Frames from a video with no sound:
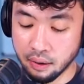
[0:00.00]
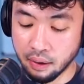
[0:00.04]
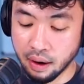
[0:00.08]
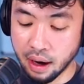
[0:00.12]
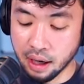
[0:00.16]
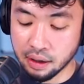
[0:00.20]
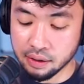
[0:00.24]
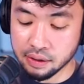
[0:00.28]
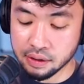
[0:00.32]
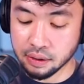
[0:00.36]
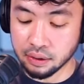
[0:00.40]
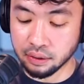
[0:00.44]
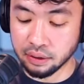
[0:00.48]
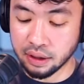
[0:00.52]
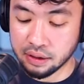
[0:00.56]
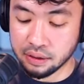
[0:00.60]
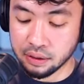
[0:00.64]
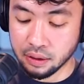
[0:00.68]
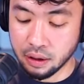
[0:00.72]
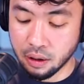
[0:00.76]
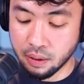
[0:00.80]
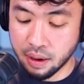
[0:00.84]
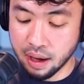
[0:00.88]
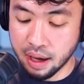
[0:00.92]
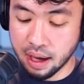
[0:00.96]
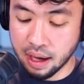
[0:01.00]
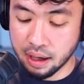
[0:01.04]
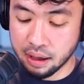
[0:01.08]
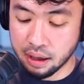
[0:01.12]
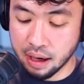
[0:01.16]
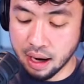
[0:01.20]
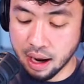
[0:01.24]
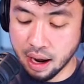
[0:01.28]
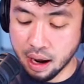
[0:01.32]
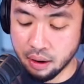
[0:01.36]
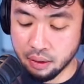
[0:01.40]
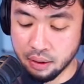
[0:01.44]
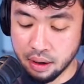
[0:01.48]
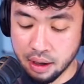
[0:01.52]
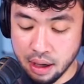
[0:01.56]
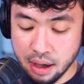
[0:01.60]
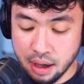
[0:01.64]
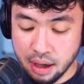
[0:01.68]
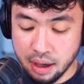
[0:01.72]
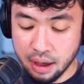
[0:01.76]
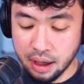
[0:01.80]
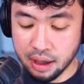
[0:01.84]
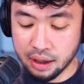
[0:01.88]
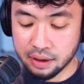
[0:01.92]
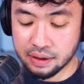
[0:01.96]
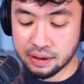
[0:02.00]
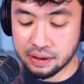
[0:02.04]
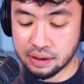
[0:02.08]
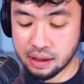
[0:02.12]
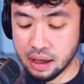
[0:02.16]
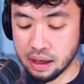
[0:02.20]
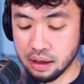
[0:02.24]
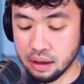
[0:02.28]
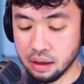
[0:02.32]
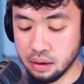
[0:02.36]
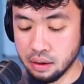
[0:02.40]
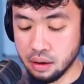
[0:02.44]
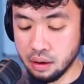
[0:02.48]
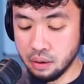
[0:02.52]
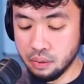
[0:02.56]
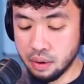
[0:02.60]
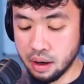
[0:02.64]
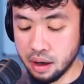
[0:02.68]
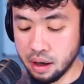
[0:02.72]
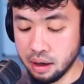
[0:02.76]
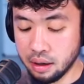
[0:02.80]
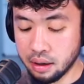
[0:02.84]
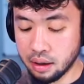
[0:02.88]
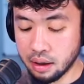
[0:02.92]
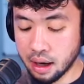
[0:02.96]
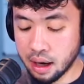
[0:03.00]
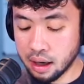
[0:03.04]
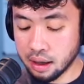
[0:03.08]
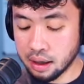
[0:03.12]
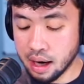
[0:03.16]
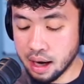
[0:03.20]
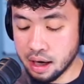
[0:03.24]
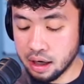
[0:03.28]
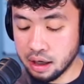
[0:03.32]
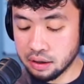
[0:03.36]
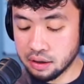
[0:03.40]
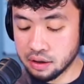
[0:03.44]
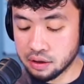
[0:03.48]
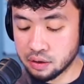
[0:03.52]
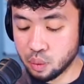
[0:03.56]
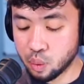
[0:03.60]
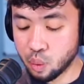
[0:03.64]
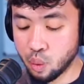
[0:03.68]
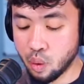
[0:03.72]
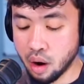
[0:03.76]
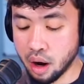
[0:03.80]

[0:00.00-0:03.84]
Right? So let's go ahead now and say, you know what? I kind of just